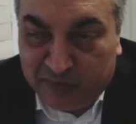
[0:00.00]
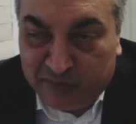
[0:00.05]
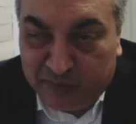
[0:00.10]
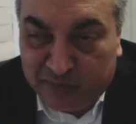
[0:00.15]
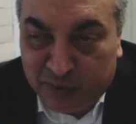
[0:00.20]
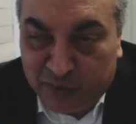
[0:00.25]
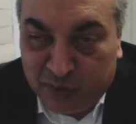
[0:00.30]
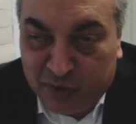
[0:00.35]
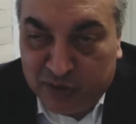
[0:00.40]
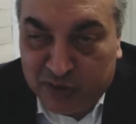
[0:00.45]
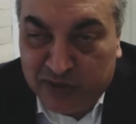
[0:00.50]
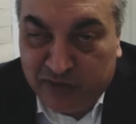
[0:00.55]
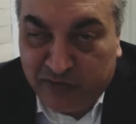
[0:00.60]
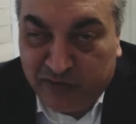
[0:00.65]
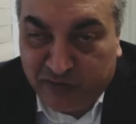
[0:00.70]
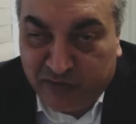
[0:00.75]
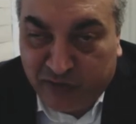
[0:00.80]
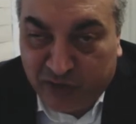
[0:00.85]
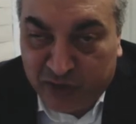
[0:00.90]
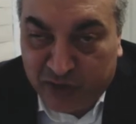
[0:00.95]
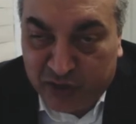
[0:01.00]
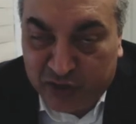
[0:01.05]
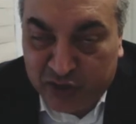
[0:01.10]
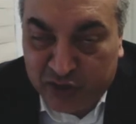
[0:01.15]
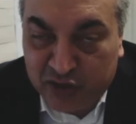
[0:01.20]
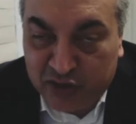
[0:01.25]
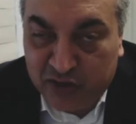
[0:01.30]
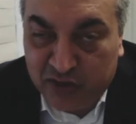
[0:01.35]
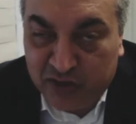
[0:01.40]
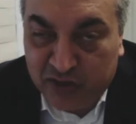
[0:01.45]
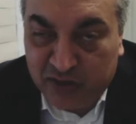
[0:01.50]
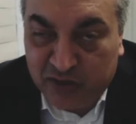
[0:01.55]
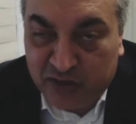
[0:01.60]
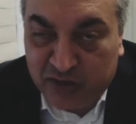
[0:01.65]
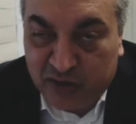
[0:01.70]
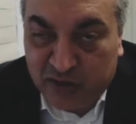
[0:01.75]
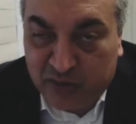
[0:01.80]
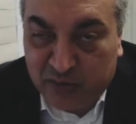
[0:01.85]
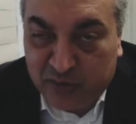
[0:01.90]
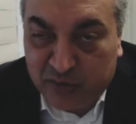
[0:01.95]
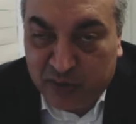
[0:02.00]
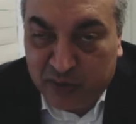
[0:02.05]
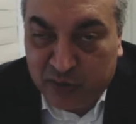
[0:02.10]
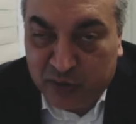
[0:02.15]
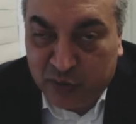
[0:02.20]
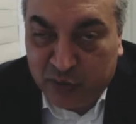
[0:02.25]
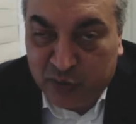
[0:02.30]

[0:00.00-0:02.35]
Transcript: mostly funds, but